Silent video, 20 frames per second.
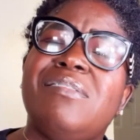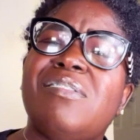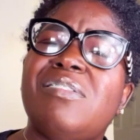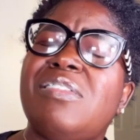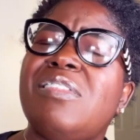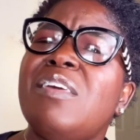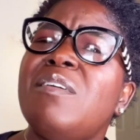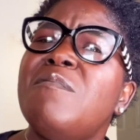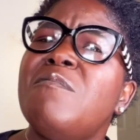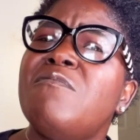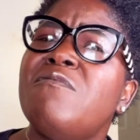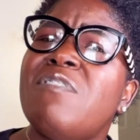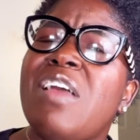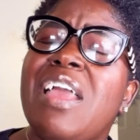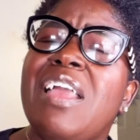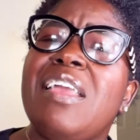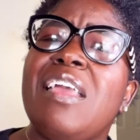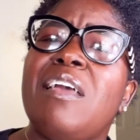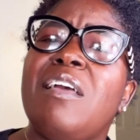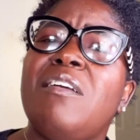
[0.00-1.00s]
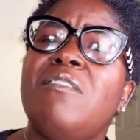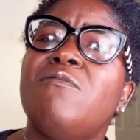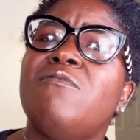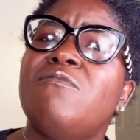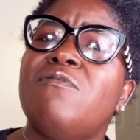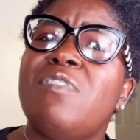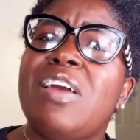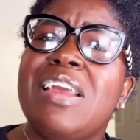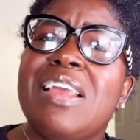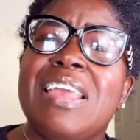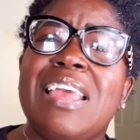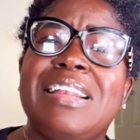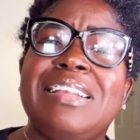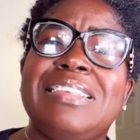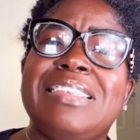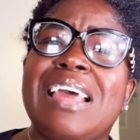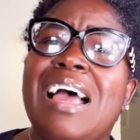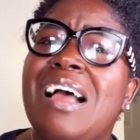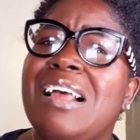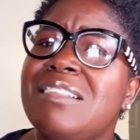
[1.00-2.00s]
The reggae
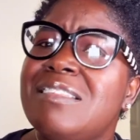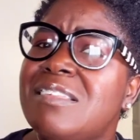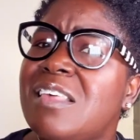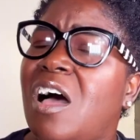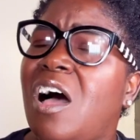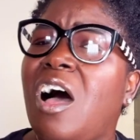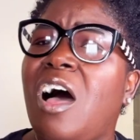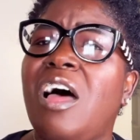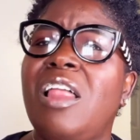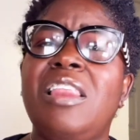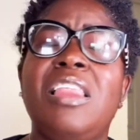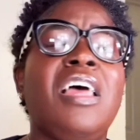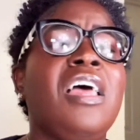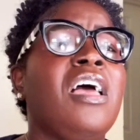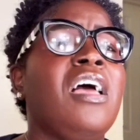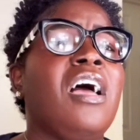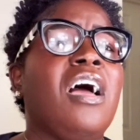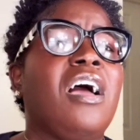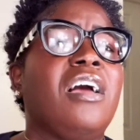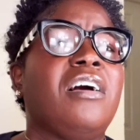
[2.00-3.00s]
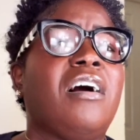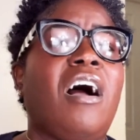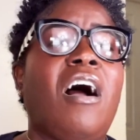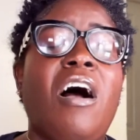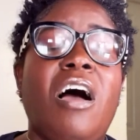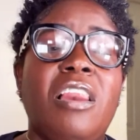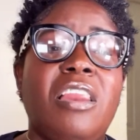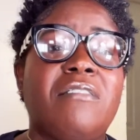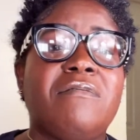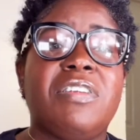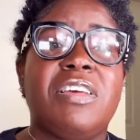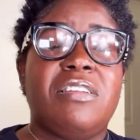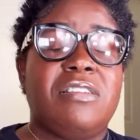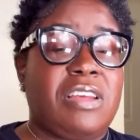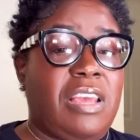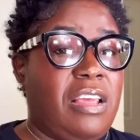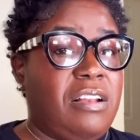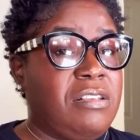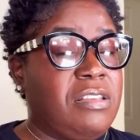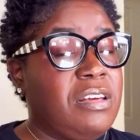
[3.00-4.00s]
dancehall, all of
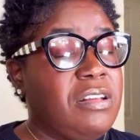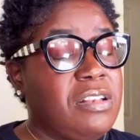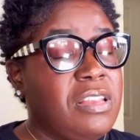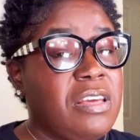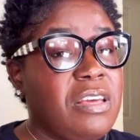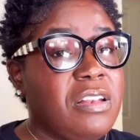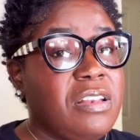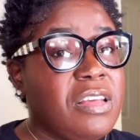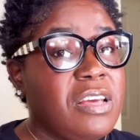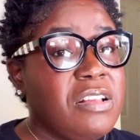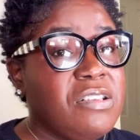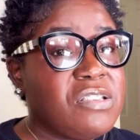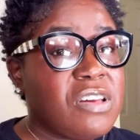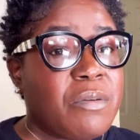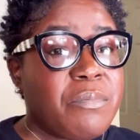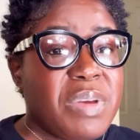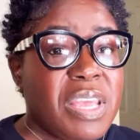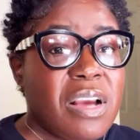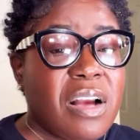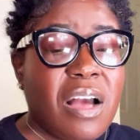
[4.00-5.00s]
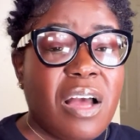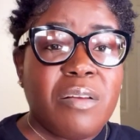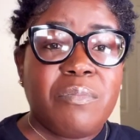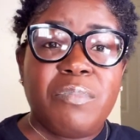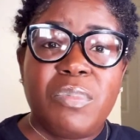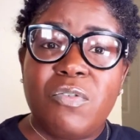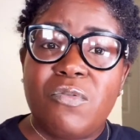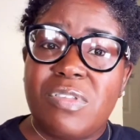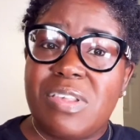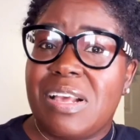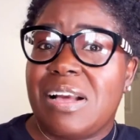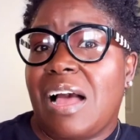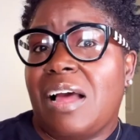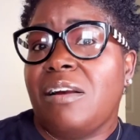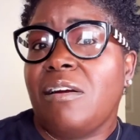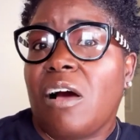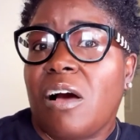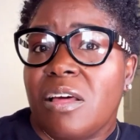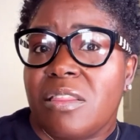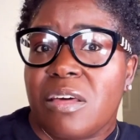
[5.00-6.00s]
the Jamaican music
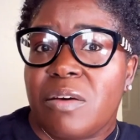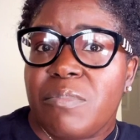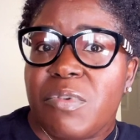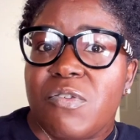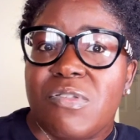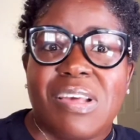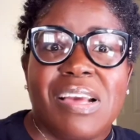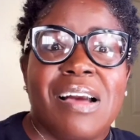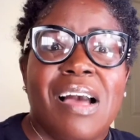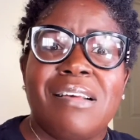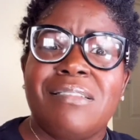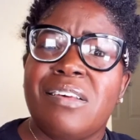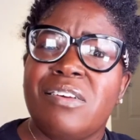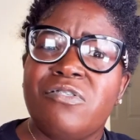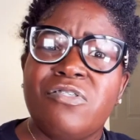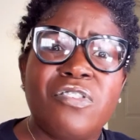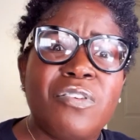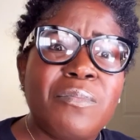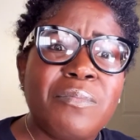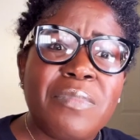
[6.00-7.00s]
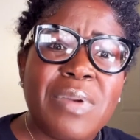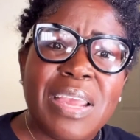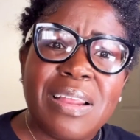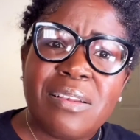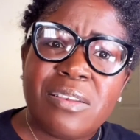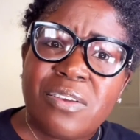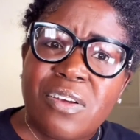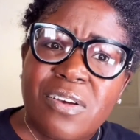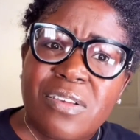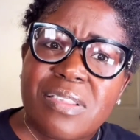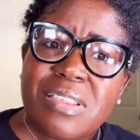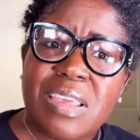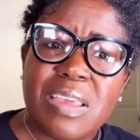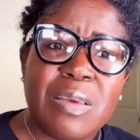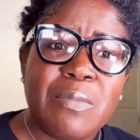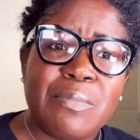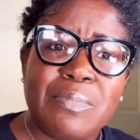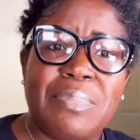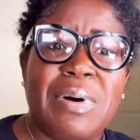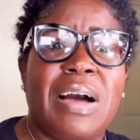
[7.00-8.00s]
and other music has a tremendous
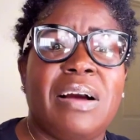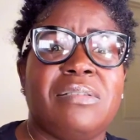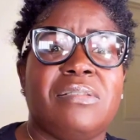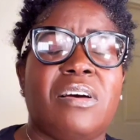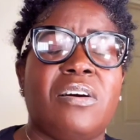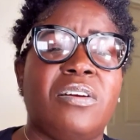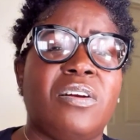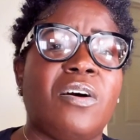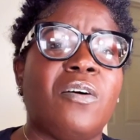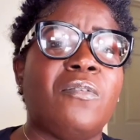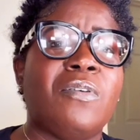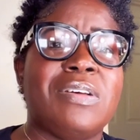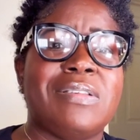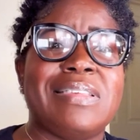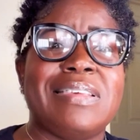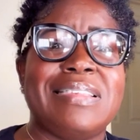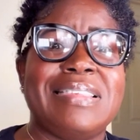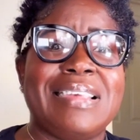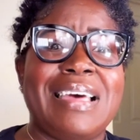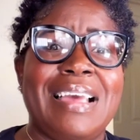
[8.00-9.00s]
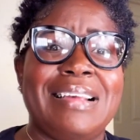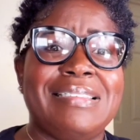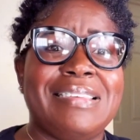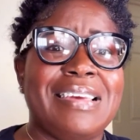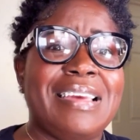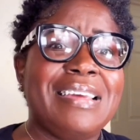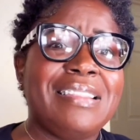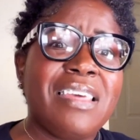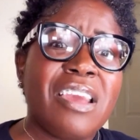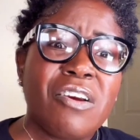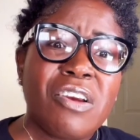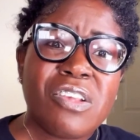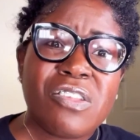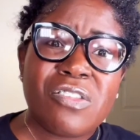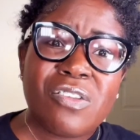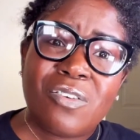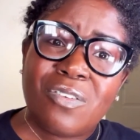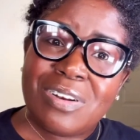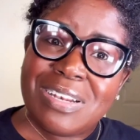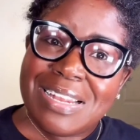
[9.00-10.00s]
impact on our society. There is
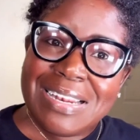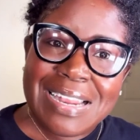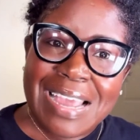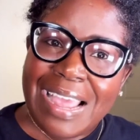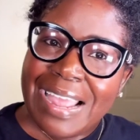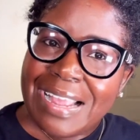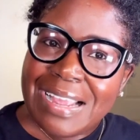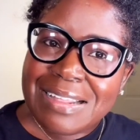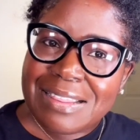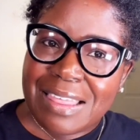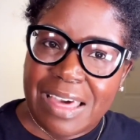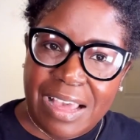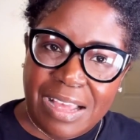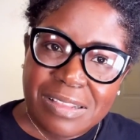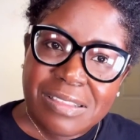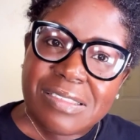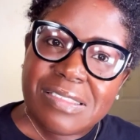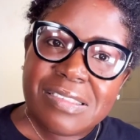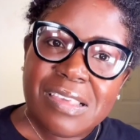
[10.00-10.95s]
no denying that.